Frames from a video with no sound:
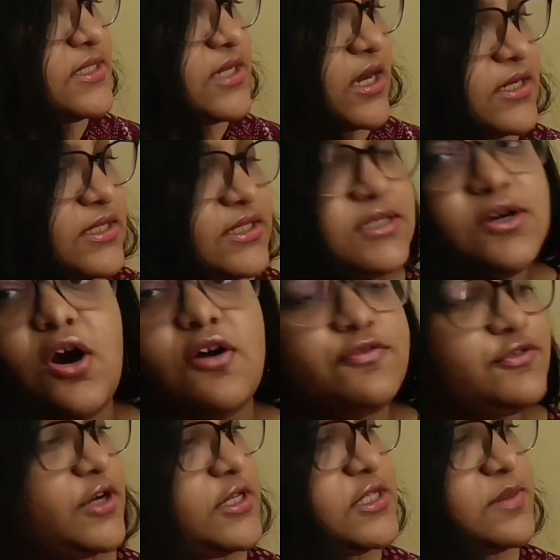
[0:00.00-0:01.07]
the study
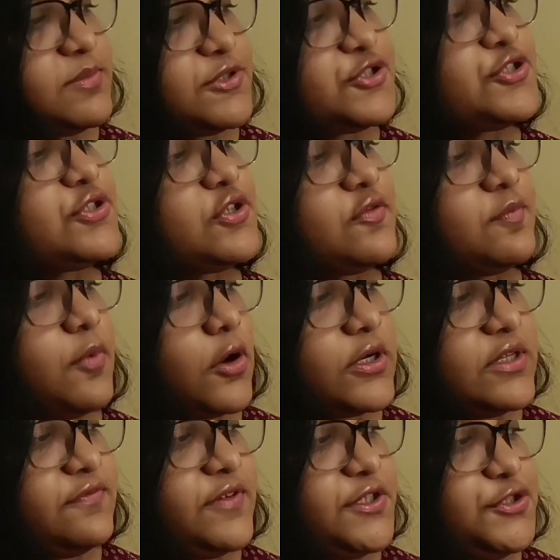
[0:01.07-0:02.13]
of transmission of
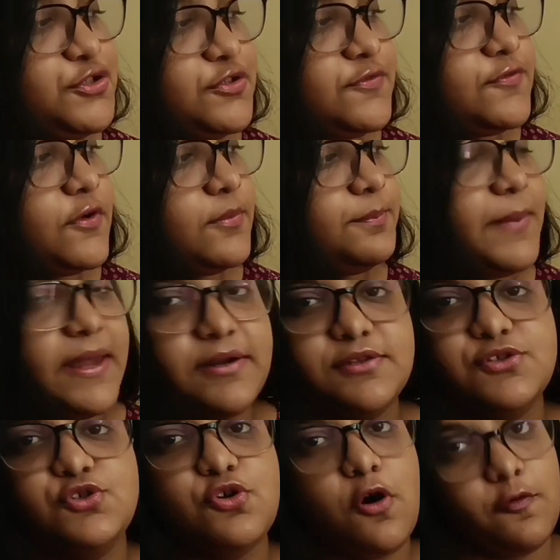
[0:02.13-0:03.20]
body feature from
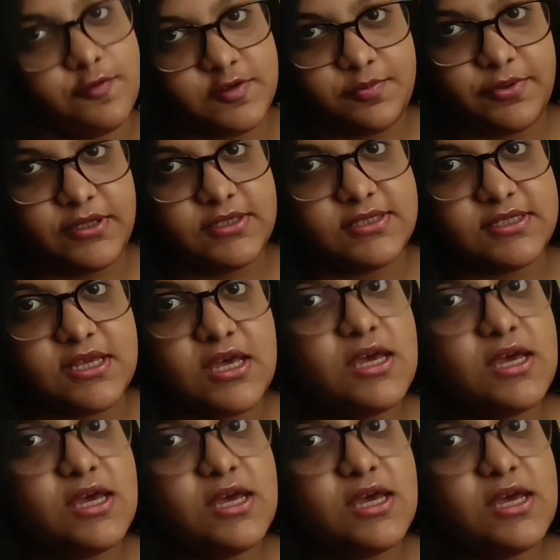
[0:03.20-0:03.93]
parents to offspring,